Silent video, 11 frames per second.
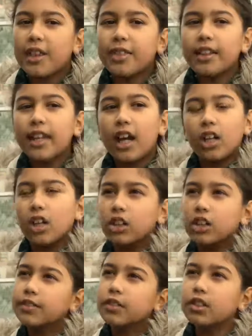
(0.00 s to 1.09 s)
I think there are
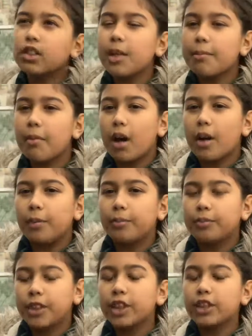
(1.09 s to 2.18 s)
loads of school um, um,
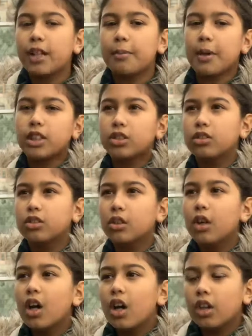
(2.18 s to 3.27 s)
children in my school
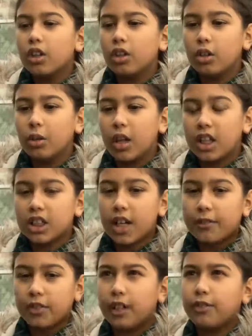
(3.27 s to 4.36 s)
who are
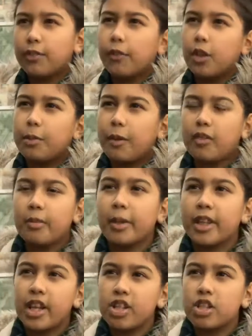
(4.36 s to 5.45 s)
suffering from food poverty, but
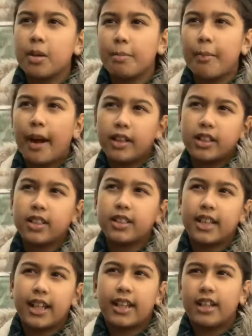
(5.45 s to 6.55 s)
they're too embarrassed to
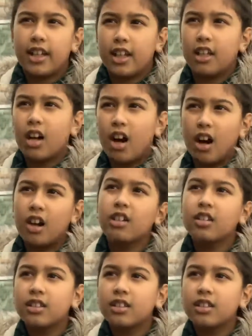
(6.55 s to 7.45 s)
say that they are.